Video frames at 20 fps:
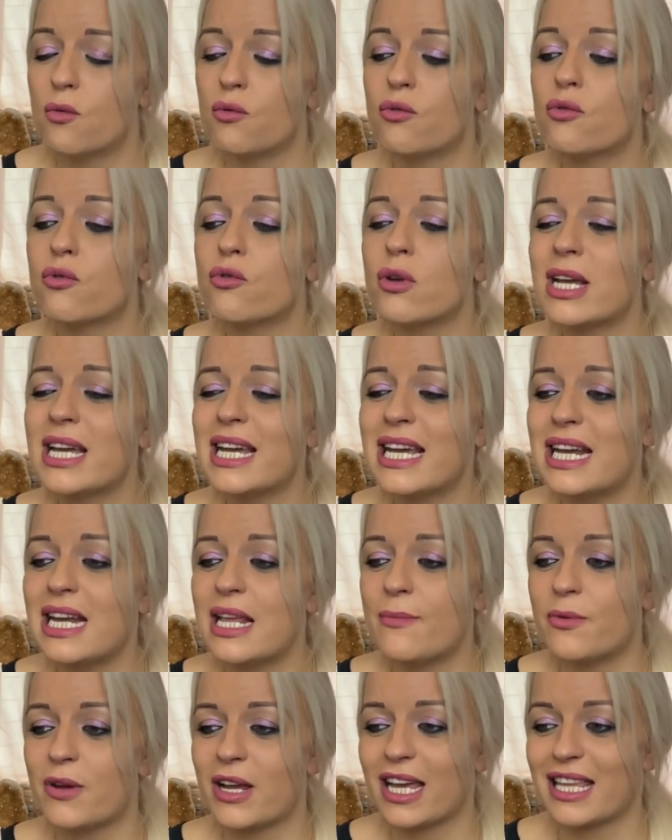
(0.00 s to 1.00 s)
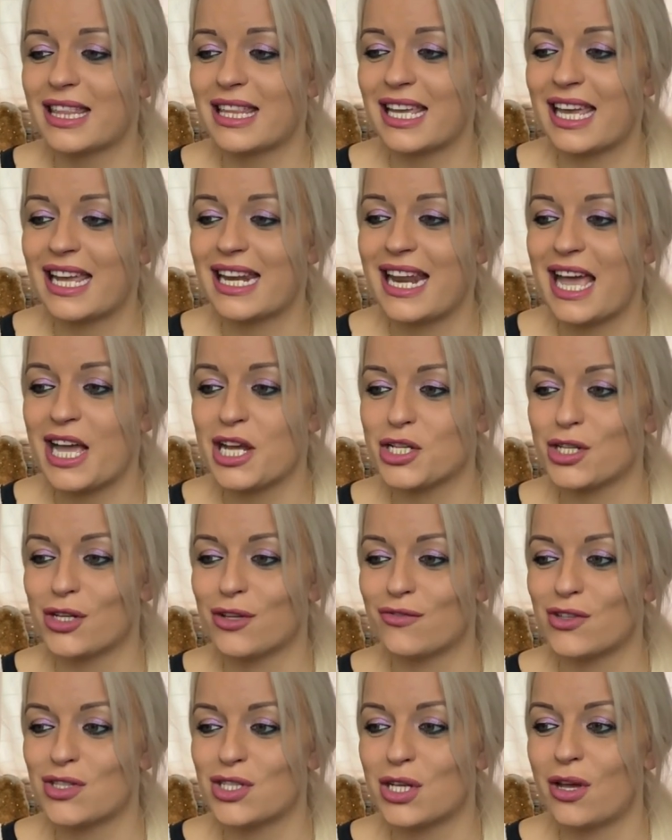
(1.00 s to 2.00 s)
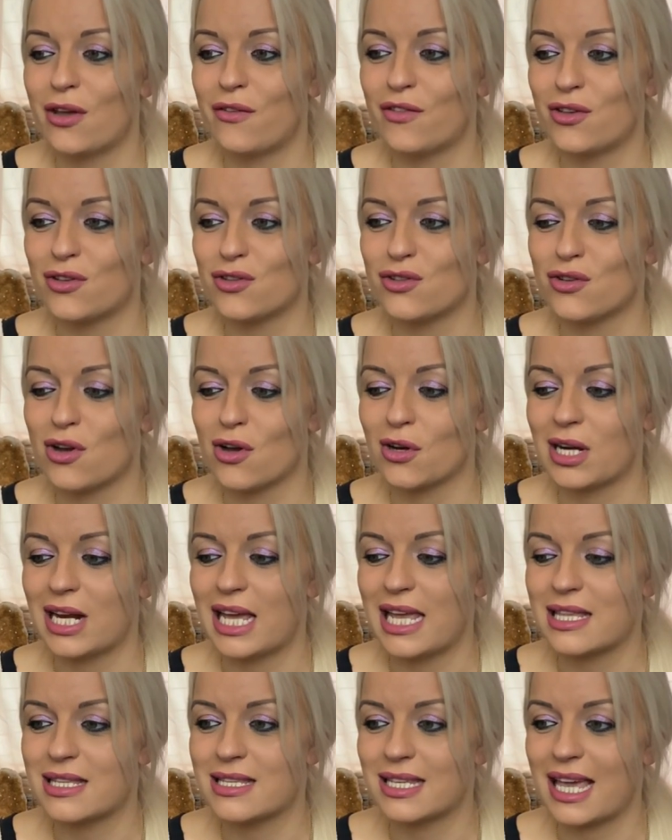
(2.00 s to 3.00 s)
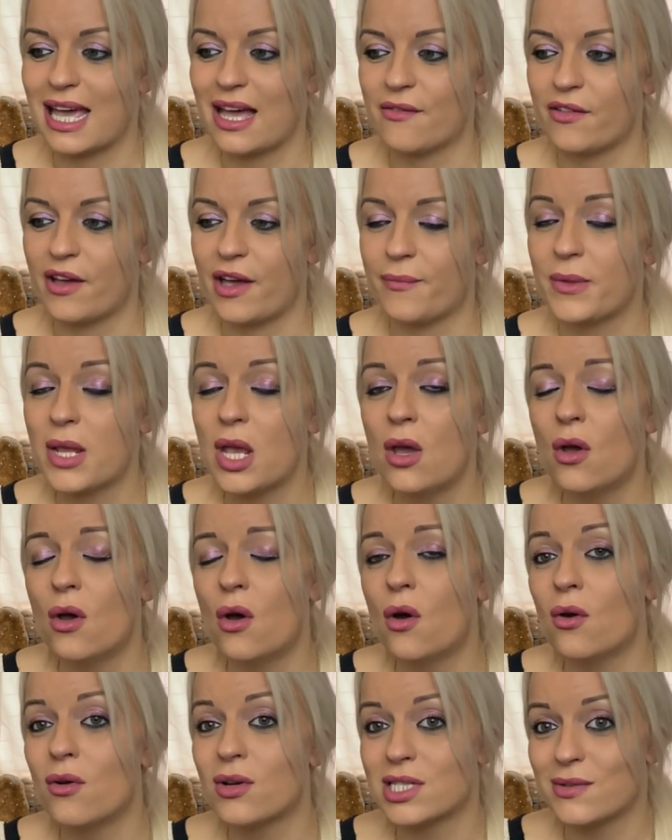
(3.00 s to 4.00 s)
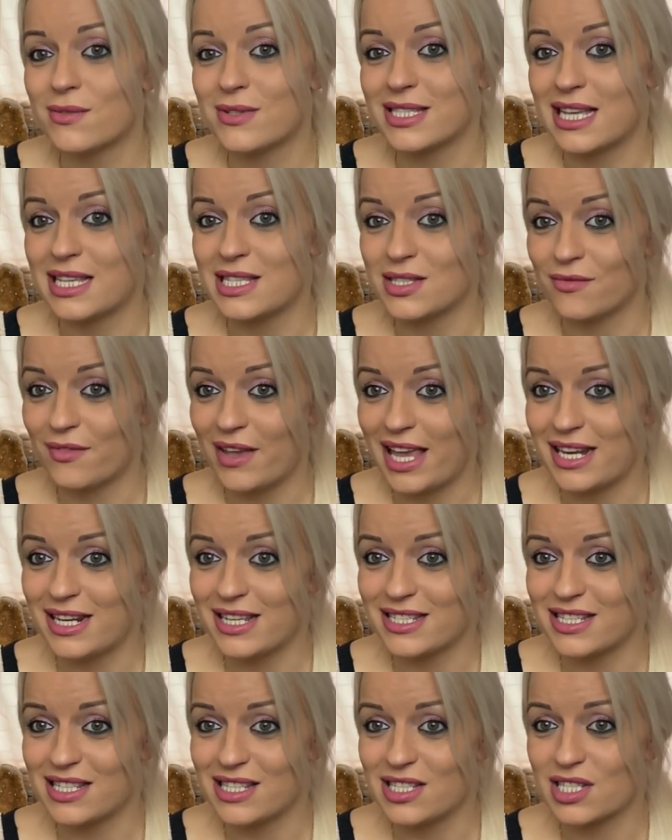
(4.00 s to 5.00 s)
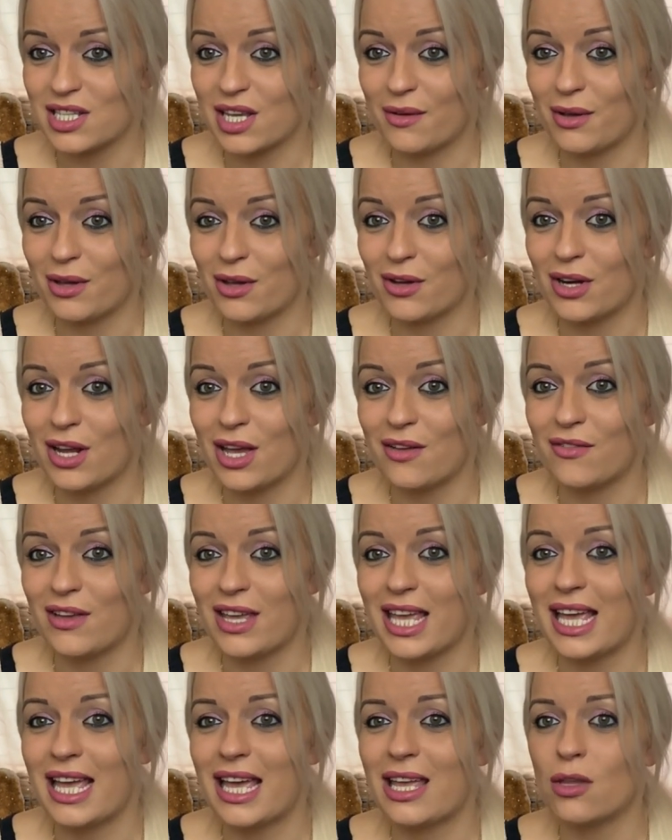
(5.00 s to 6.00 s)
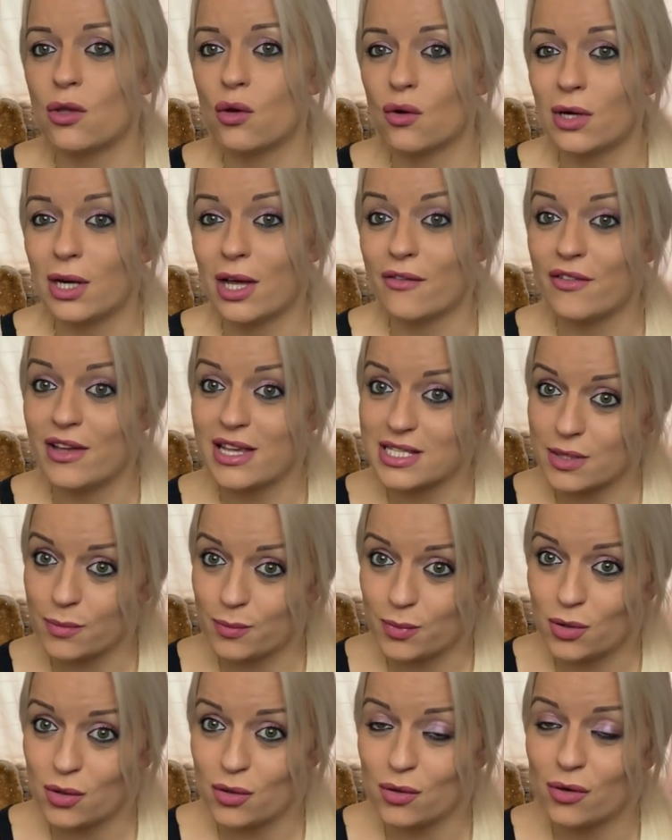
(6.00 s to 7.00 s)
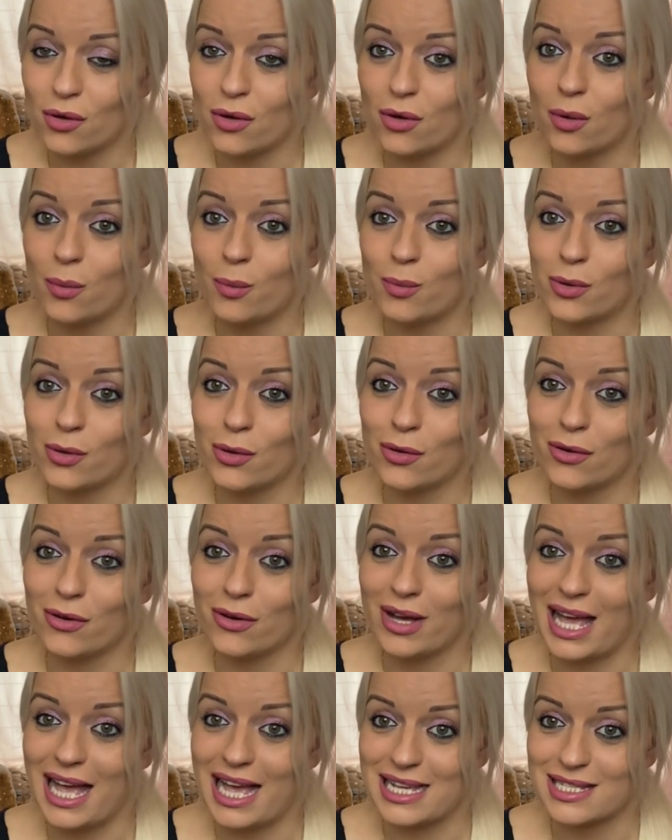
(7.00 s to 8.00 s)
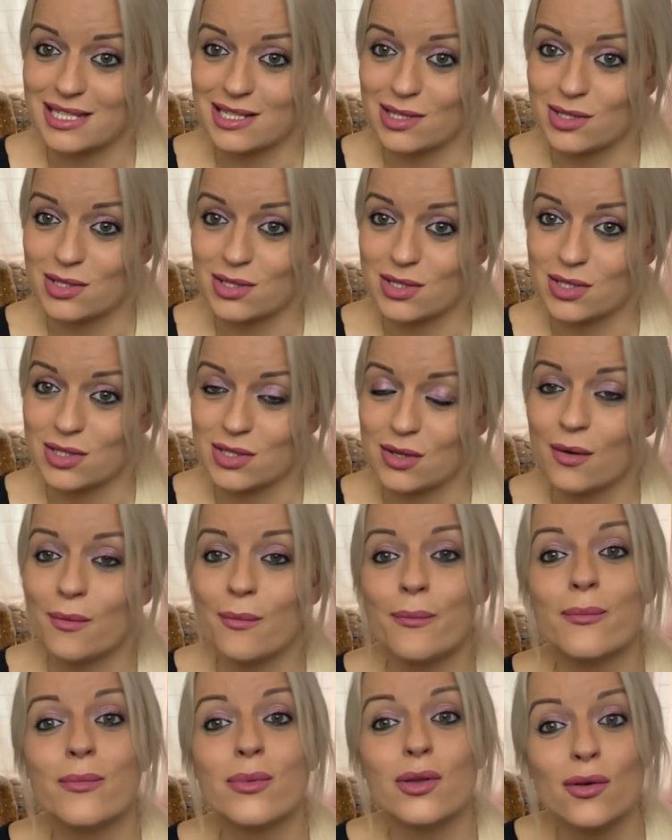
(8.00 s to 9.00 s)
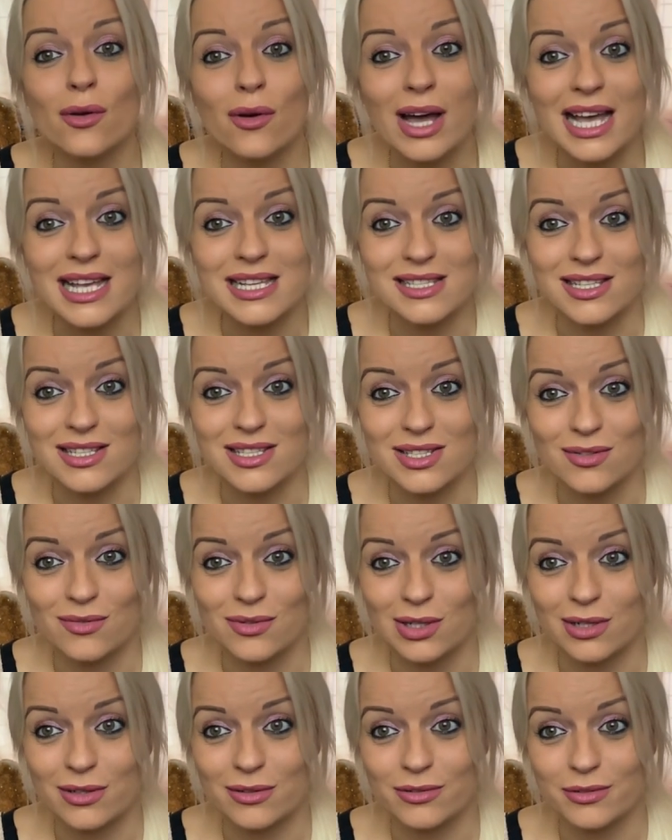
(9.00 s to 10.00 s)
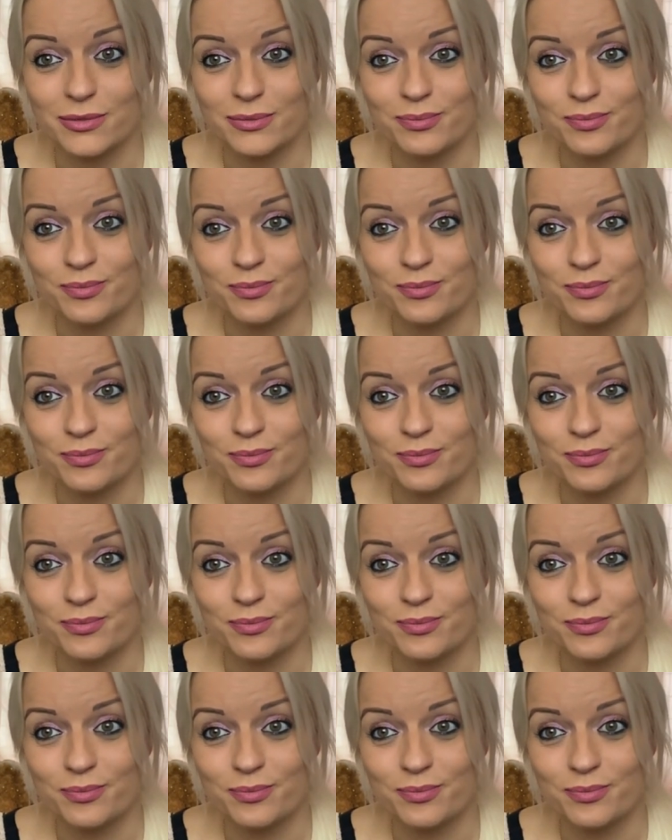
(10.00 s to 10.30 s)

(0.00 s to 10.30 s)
Really bringing the connection of the two of you strongly together. Also a sense of innocence going on over here. Your love is a pure, pure essence. Pure essence of love.